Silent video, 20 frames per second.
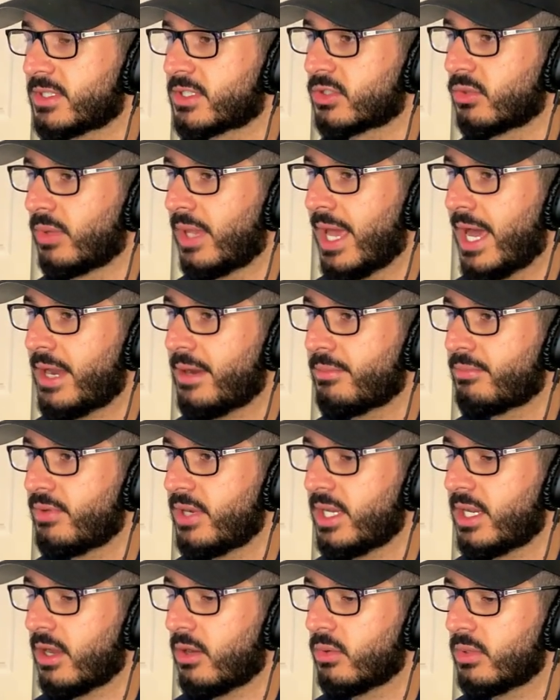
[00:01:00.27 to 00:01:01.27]
So we had a
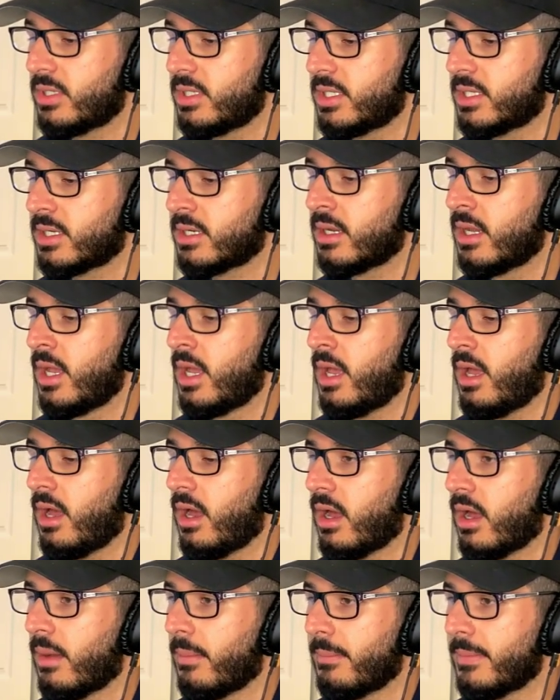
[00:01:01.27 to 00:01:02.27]
breakout here
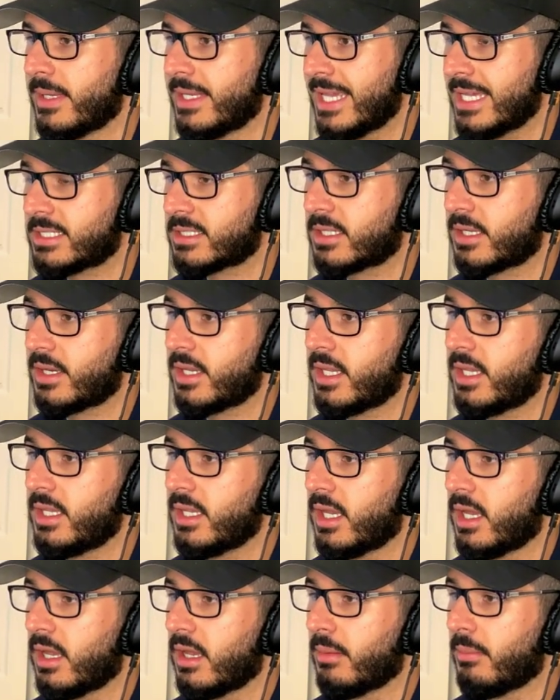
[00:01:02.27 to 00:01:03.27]
um, yesterday.
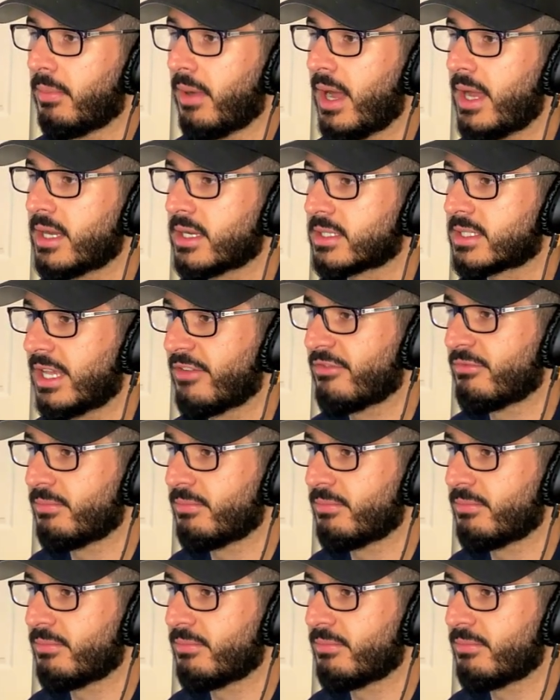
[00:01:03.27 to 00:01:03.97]
Uh, buyers have